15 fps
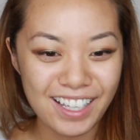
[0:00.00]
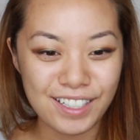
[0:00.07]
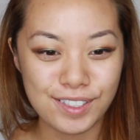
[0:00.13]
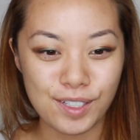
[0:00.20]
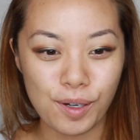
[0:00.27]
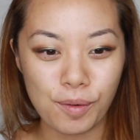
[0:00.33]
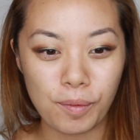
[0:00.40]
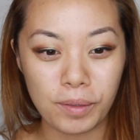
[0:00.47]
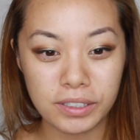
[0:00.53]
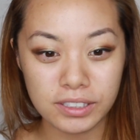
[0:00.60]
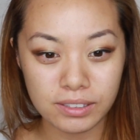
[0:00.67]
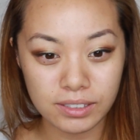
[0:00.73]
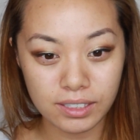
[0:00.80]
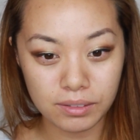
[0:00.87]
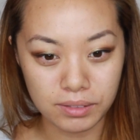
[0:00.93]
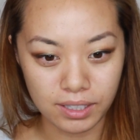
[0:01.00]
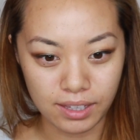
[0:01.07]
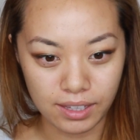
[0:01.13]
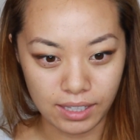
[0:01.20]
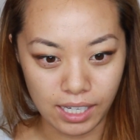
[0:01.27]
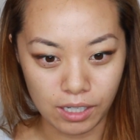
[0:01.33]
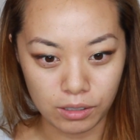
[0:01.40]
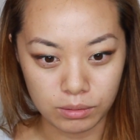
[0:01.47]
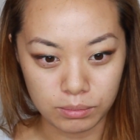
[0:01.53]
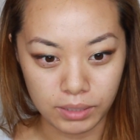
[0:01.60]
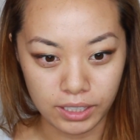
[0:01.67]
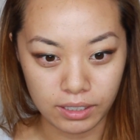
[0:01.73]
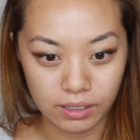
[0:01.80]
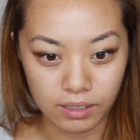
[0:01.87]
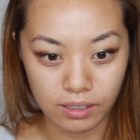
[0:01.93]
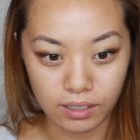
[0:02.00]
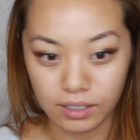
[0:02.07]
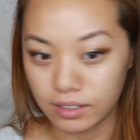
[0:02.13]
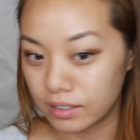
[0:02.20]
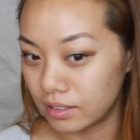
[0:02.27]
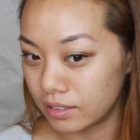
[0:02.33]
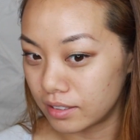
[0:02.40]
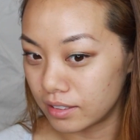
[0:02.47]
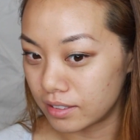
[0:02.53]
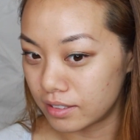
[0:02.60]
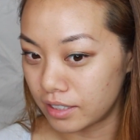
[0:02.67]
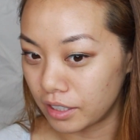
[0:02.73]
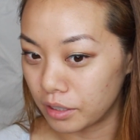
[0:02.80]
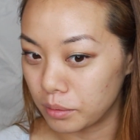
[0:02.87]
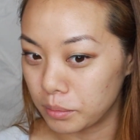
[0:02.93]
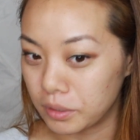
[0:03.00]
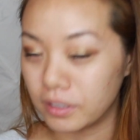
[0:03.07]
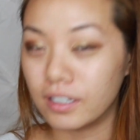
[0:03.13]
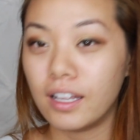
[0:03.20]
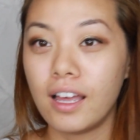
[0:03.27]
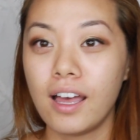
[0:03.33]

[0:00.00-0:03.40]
So once you're done with that, oh my god, this is terrible.